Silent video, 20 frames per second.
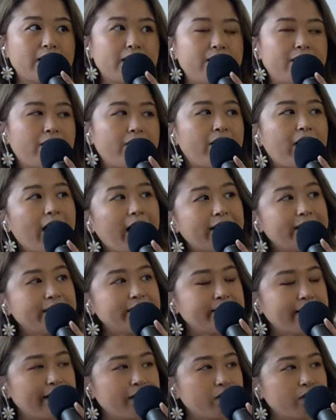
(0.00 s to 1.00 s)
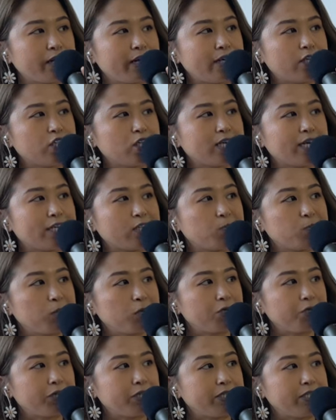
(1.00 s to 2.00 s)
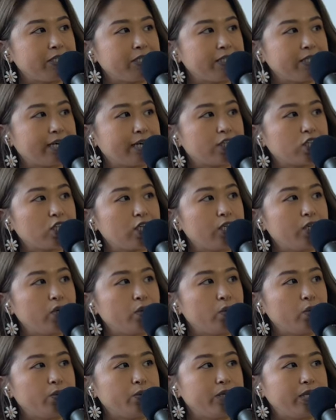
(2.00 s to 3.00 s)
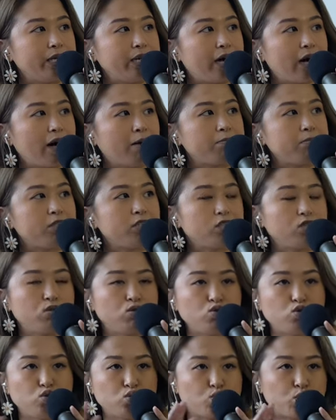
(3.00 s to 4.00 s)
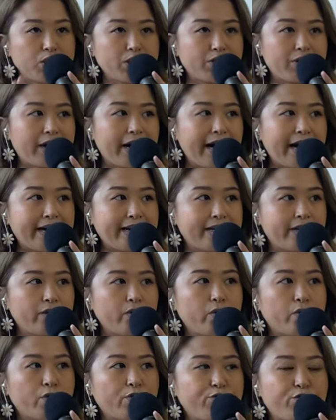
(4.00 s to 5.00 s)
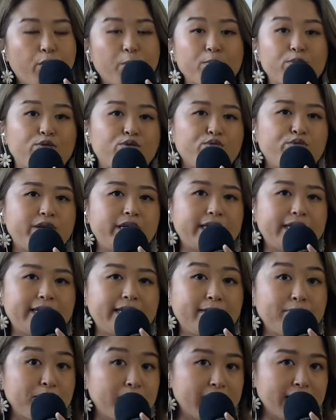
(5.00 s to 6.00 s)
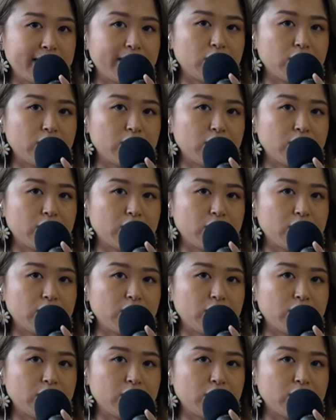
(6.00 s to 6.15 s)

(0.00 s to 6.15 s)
Their highest education experience is actually only up till junior high or form 3 in